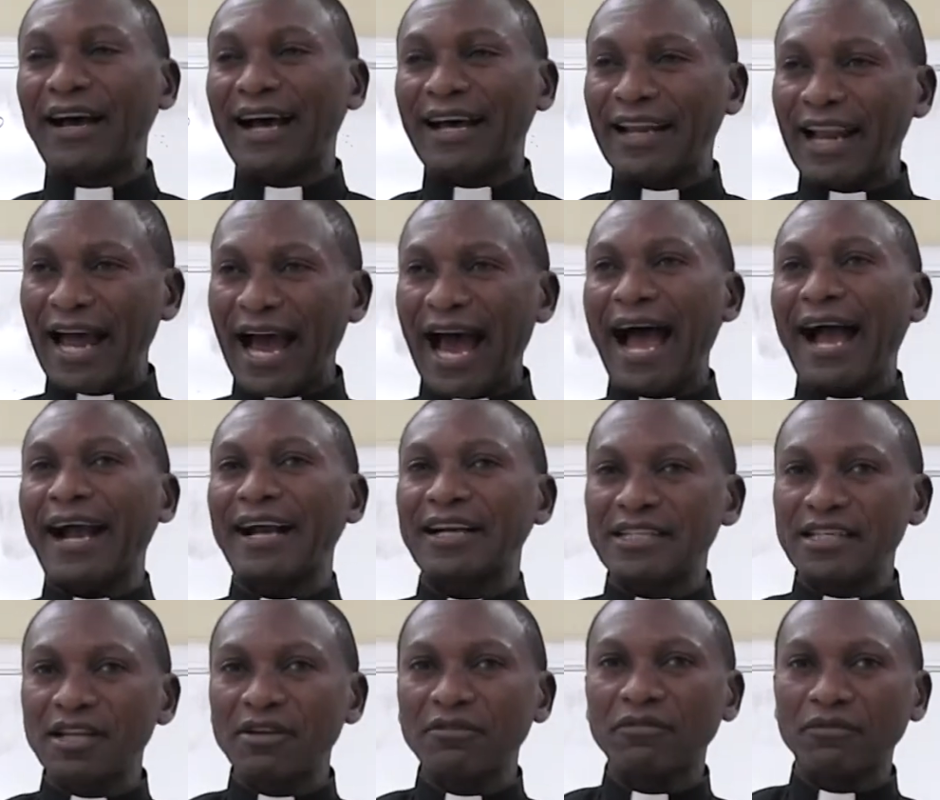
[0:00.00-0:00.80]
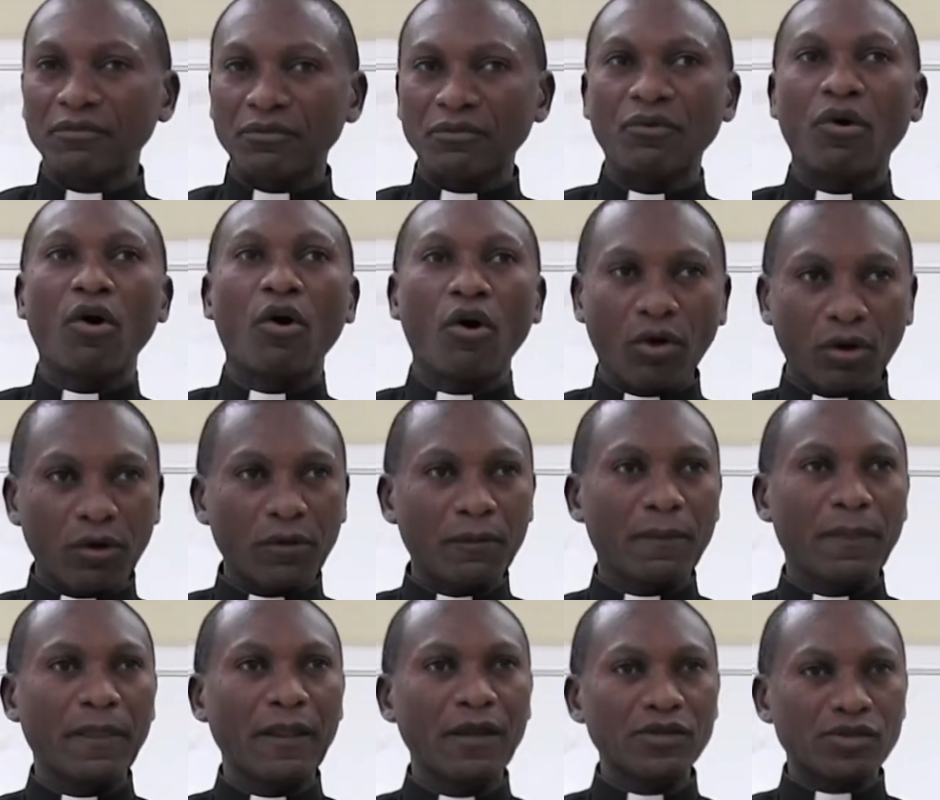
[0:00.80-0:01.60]
an active
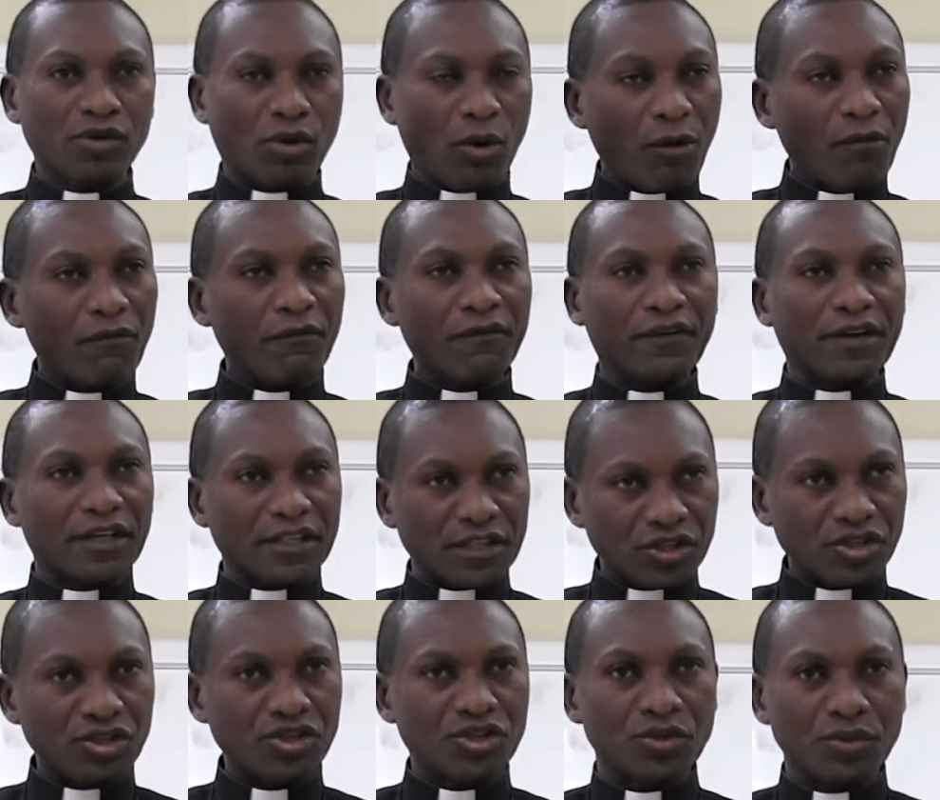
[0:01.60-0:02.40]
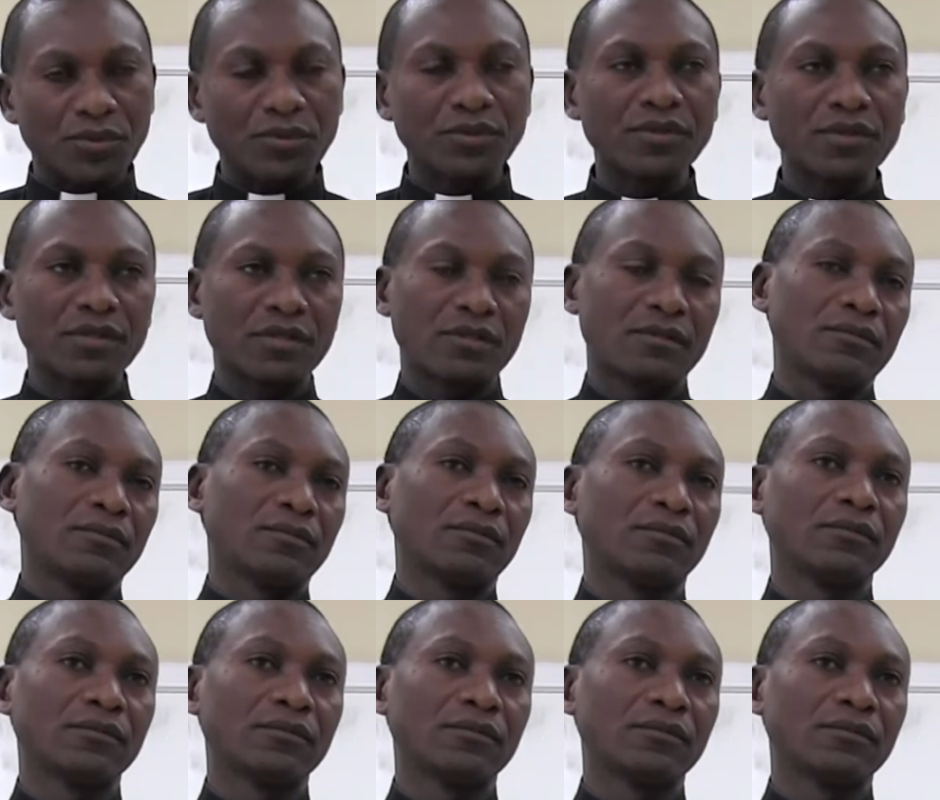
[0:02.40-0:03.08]
role to convert Jews?